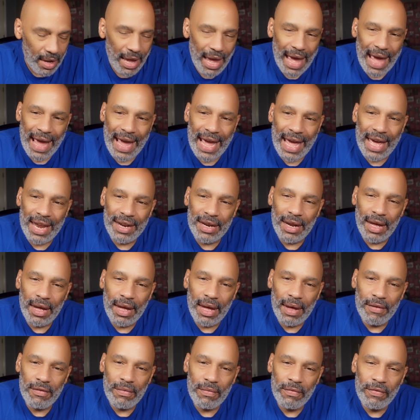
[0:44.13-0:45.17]

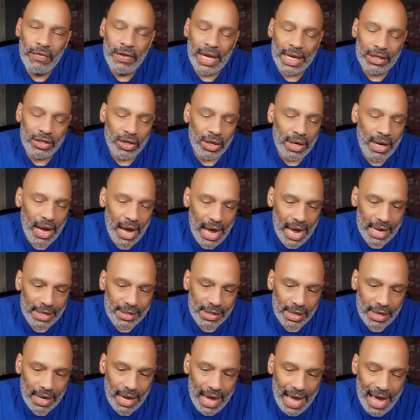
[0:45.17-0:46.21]
And Victor
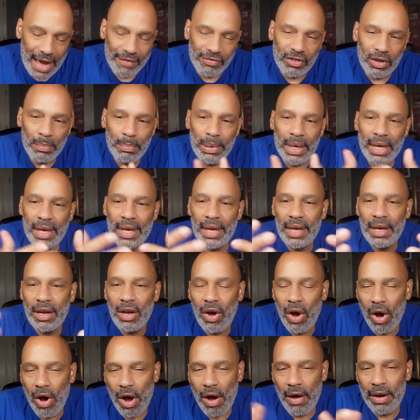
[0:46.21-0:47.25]
Conte, after being
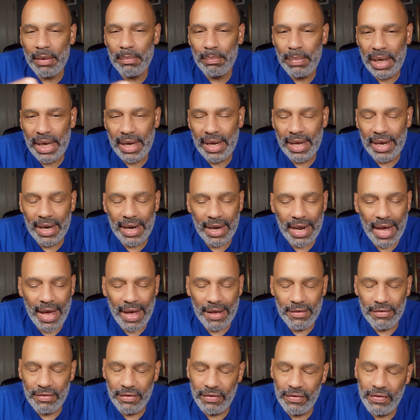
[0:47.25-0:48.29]
caught being
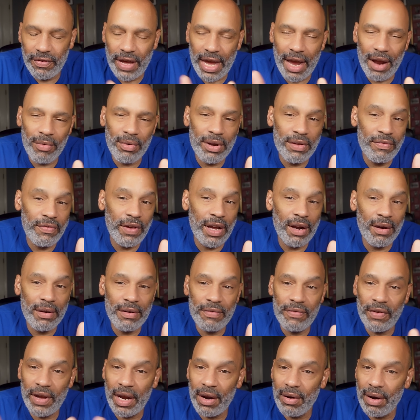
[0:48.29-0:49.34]
very, very,
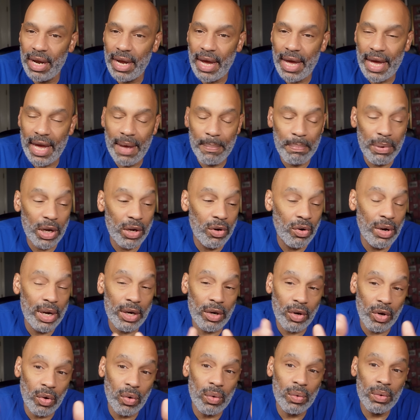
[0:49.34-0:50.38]
very
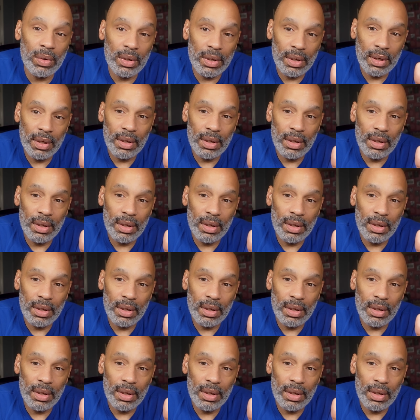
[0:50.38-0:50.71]
hypocritical,